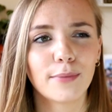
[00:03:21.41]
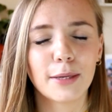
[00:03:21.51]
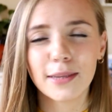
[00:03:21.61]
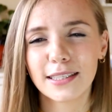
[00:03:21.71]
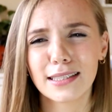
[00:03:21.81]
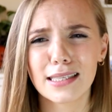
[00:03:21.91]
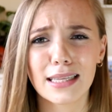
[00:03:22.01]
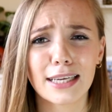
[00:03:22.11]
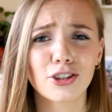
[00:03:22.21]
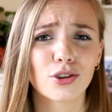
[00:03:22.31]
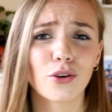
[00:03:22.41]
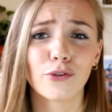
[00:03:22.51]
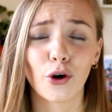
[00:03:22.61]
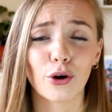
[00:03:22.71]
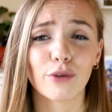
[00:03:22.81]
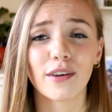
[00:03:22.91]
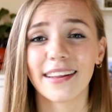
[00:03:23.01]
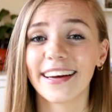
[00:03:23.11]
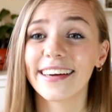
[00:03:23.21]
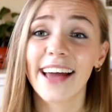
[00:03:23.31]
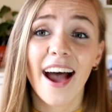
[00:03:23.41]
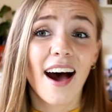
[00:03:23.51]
people at Disneyland just sort of go for like